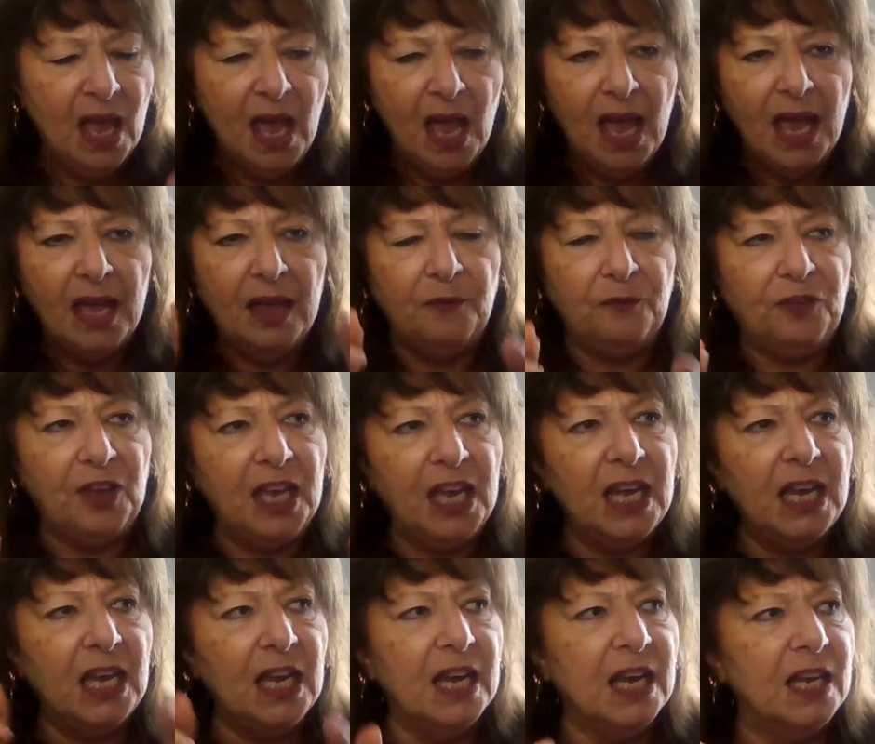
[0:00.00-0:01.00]
If
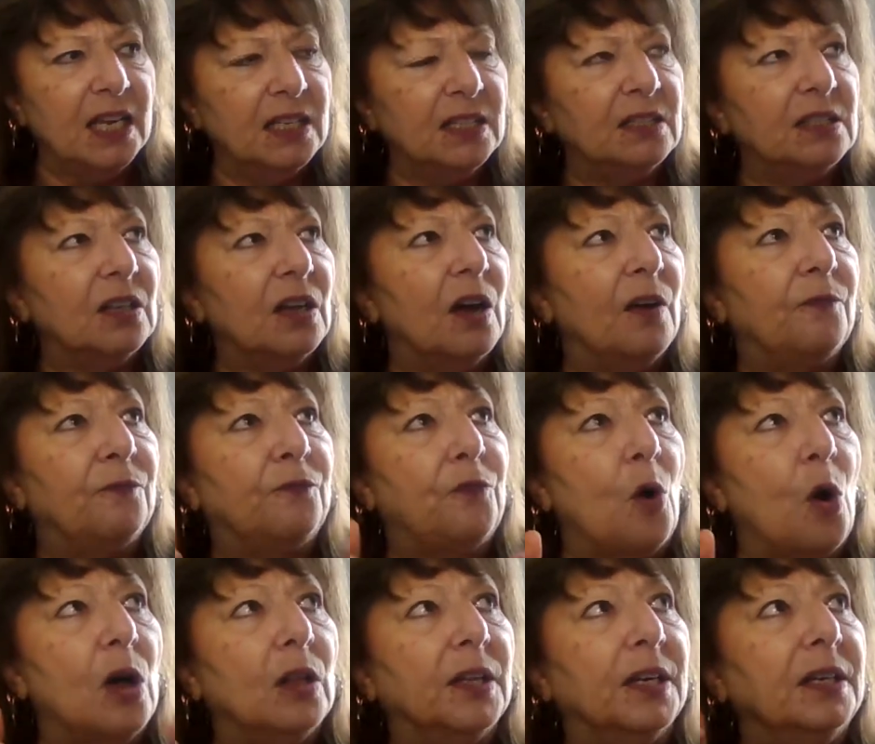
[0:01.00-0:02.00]
he is a
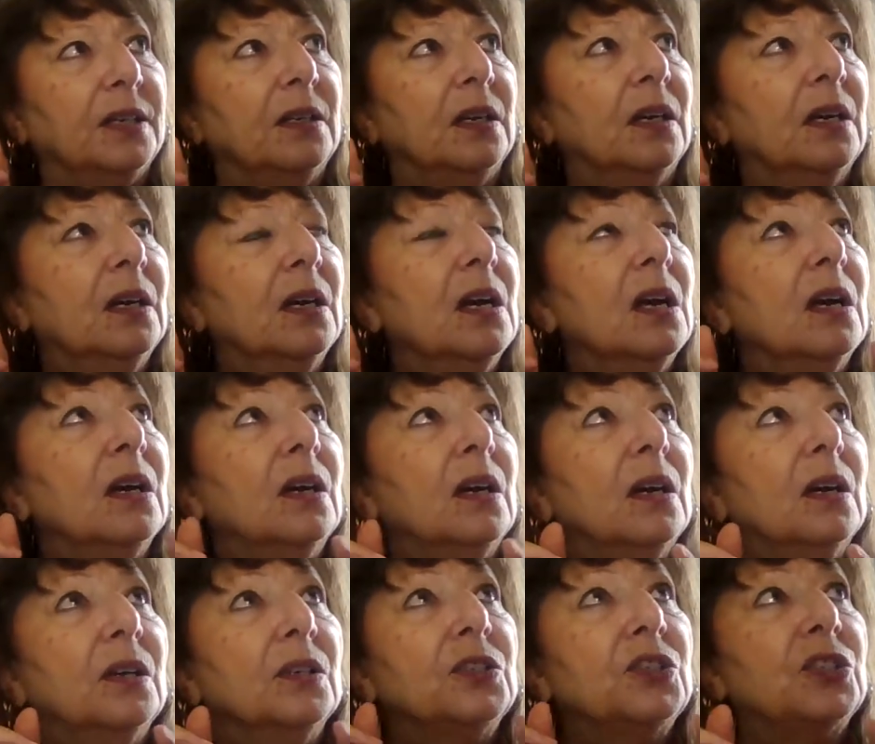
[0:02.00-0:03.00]
fallen
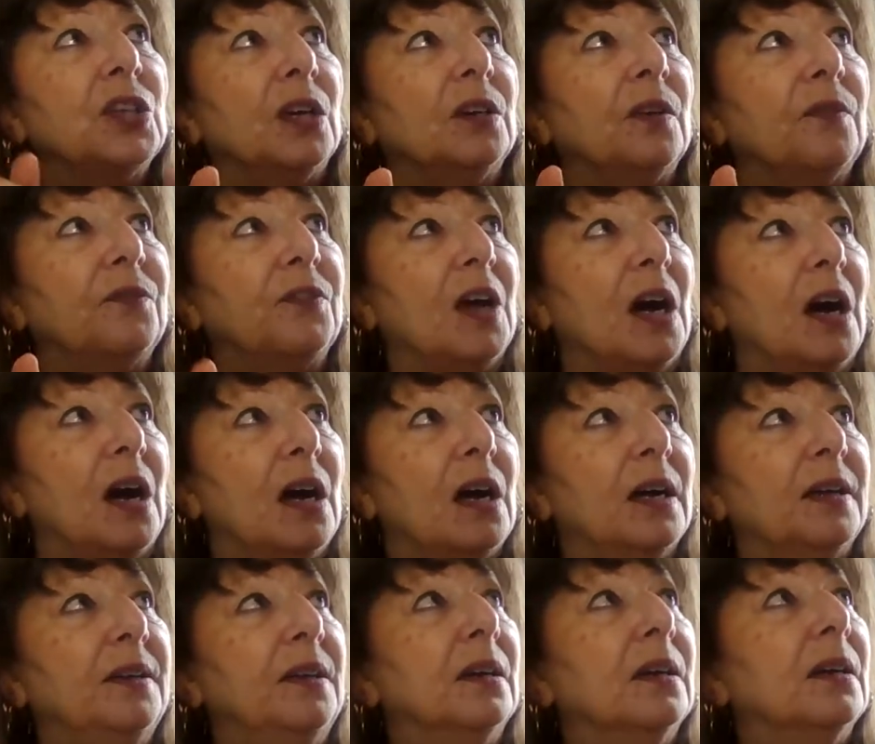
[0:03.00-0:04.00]
son of
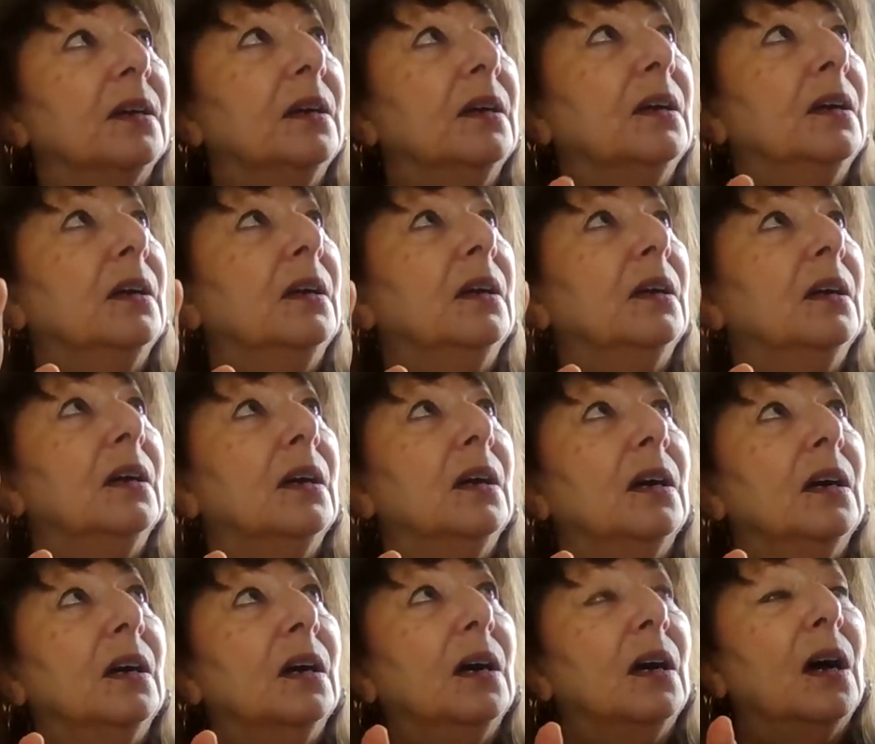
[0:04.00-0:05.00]
God,
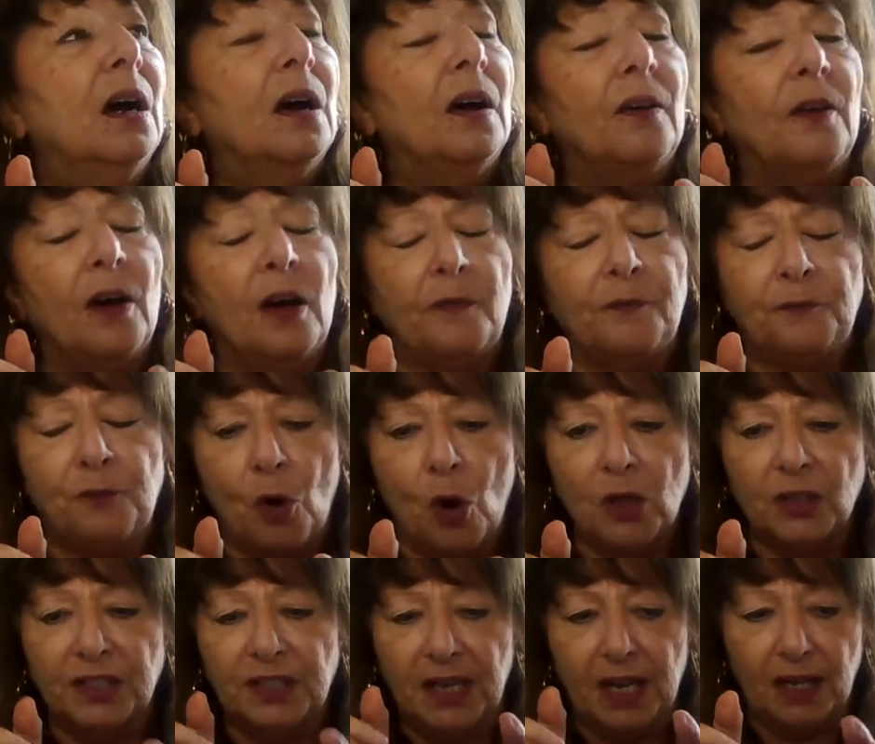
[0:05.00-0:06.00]
a
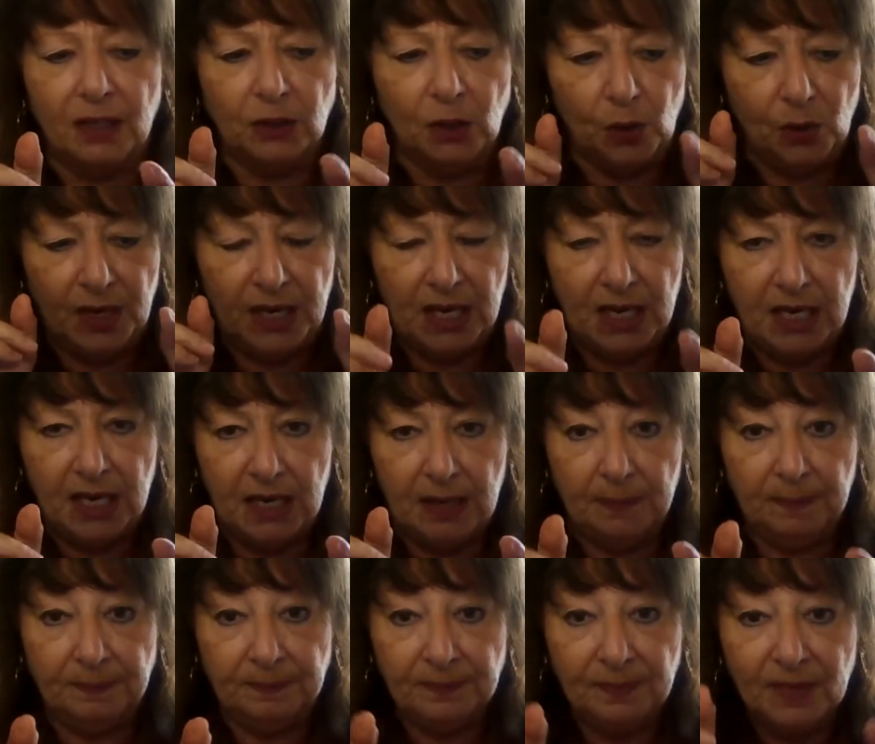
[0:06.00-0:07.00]
fallen
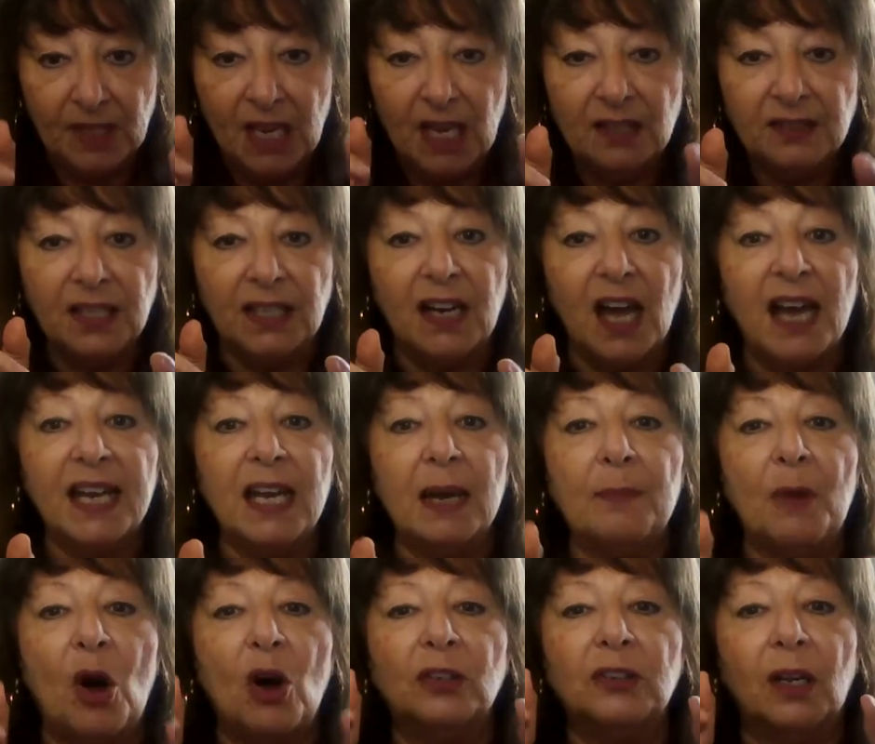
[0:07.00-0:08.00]
Elohim, then I am
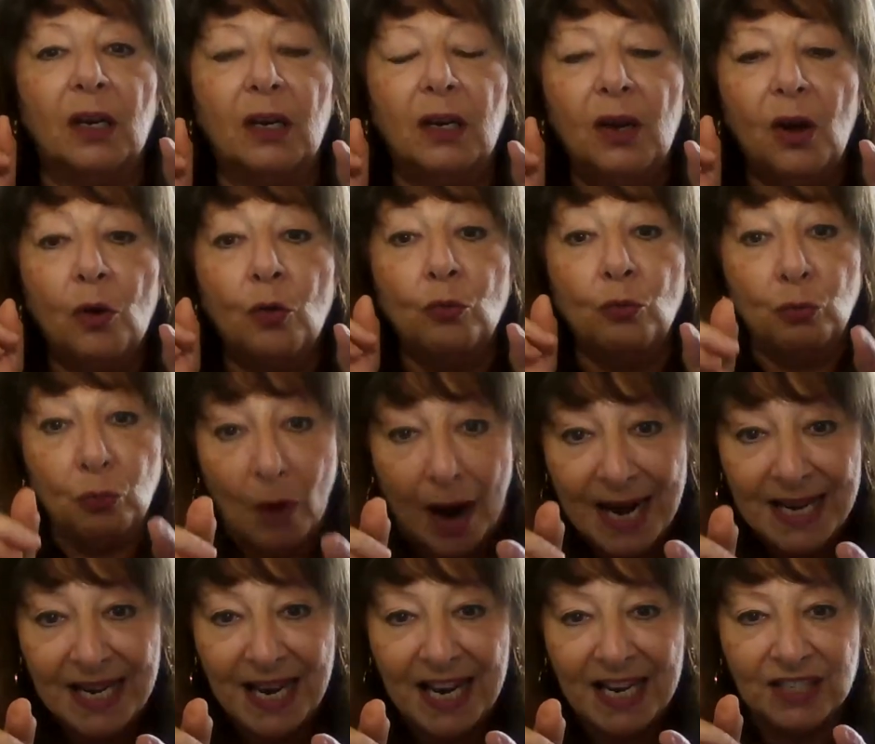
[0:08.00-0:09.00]
on the
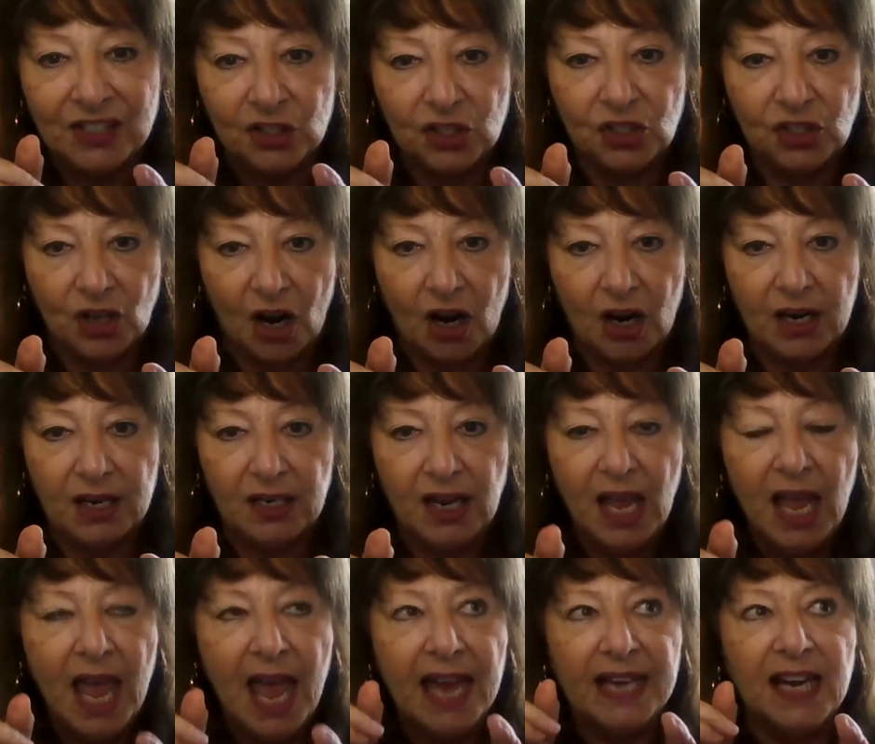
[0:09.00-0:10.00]
right-hand side
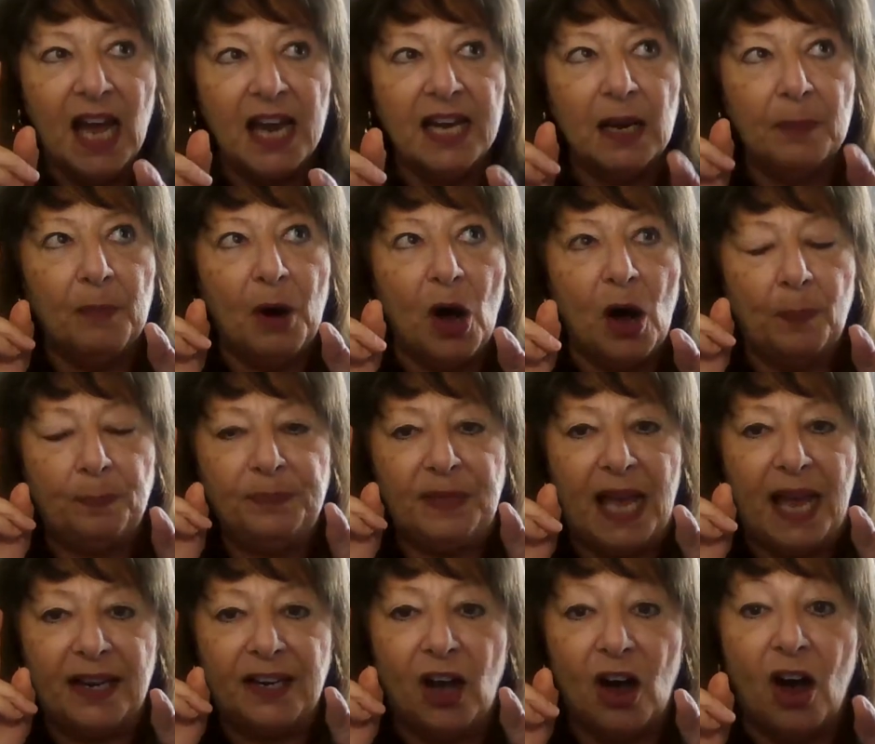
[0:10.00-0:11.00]
and I am up
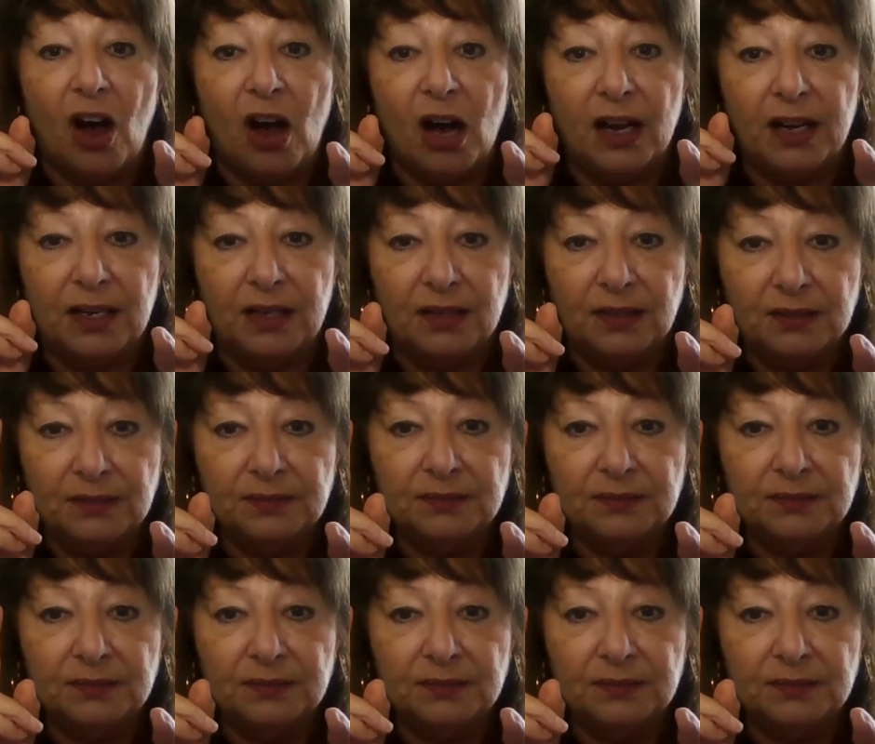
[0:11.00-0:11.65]
that high,